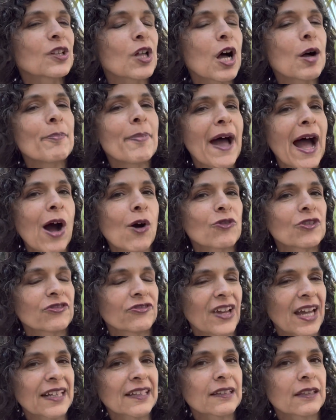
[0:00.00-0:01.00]
about
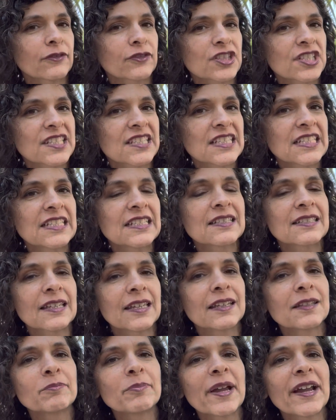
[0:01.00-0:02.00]
fatty liver disease
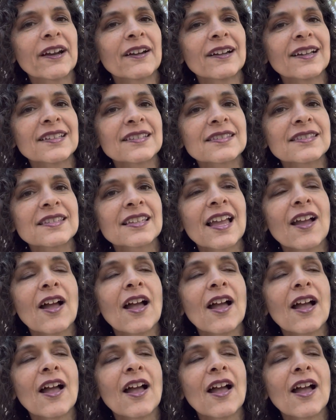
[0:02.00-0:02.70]
in parrots